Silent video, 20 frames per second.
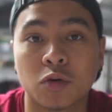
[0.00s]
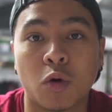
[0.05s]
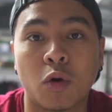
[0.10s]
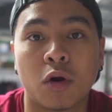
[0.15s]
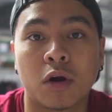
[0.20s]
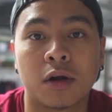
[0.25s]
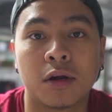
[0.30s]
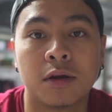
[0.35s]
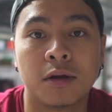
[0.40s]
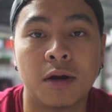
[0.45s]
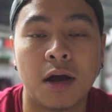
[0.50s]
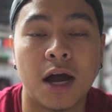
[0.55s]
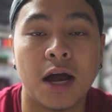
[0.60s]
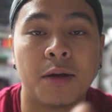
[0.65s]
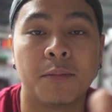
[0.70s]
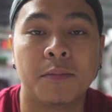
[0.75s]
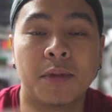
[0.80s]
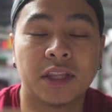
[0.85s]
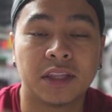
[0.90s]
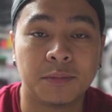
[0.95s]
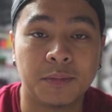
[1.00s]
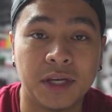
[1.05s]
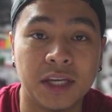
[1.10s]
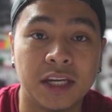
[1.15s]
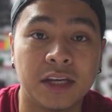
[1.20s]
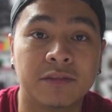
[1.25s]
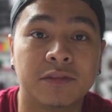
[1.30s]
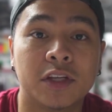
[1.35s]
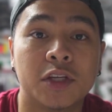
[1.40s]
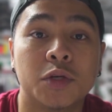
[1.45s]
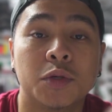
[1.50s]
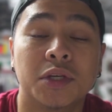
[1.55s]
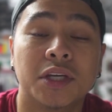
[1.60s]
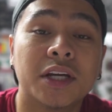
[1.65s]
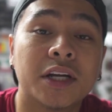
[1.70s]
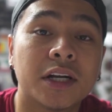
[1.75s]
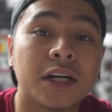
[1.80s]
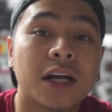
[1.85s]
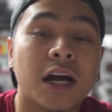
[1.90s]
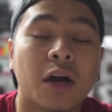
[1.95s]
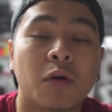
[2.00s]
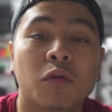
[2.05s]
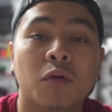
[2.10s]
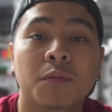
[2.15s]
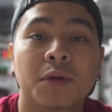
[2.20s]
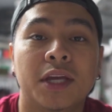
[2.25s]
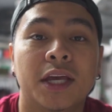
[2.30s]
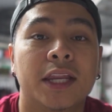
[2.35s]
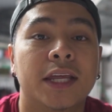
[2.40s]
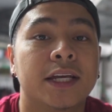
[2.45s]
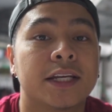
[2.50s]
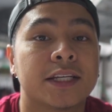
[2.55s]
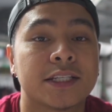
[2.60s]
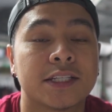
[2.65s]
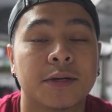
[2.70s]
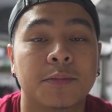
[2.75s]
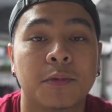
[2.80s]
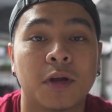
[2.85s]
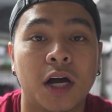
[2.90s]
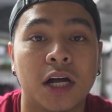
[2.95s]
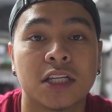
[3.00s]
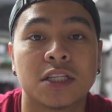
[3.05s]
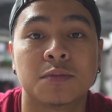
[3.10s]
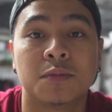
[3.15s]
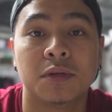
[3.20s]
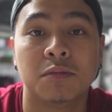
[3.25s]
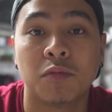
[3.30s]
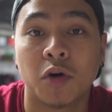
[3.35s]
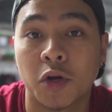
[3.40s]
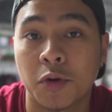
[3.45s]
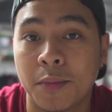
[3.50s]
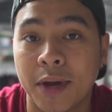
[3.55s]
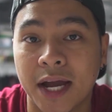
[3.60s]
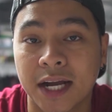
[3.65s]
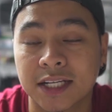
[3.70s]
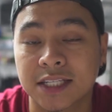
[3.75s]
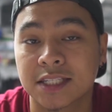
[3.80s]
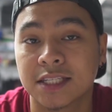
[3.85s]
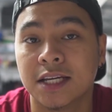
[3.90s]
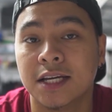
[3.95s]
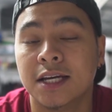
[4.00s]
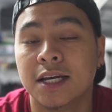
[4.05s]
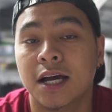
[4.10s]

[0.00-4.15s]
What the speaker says: or at the beginning of the new year, I will be getting some Godspeed Monomax